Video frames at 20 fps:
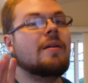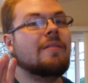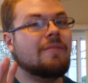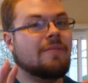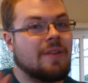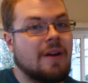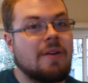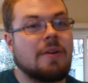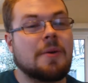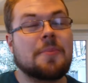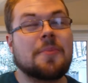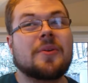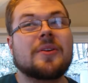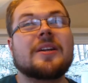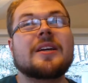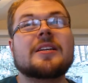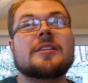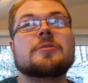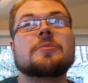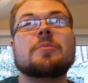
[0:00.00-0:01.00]
Very
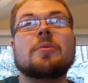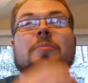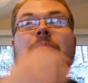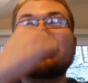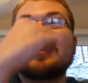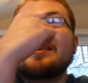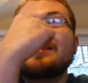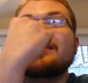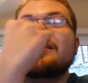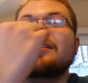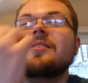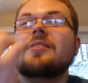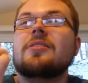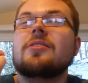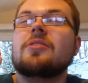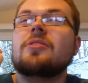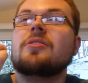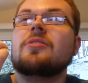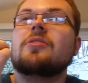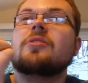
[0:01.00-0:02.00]
predictable, but
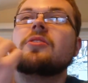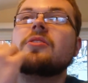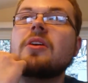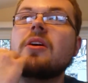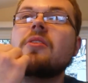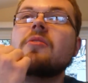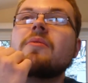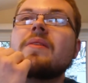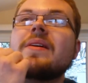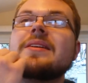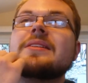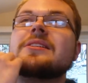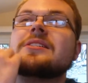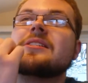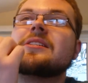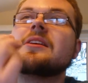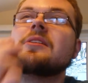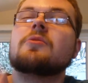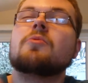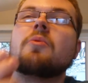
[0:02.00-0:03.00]
it
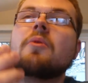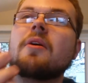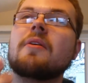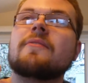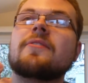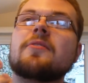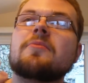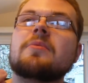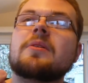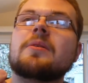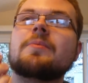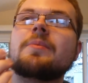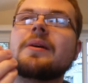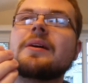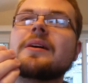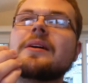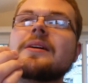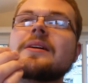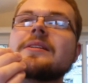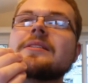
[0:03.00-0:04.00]
still worked for me
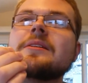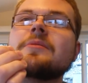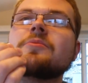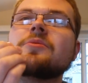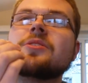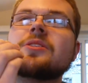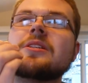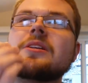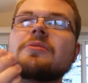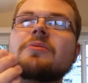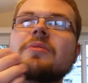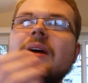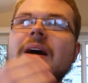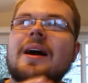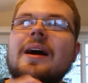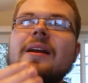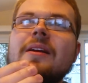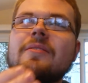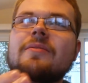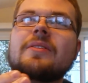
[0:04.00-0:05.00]
because it was still
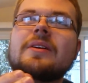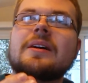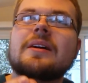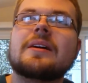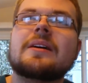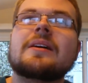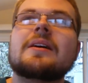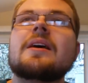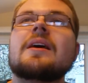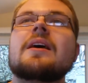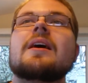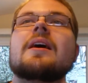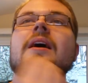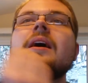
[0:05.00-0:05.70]
kind of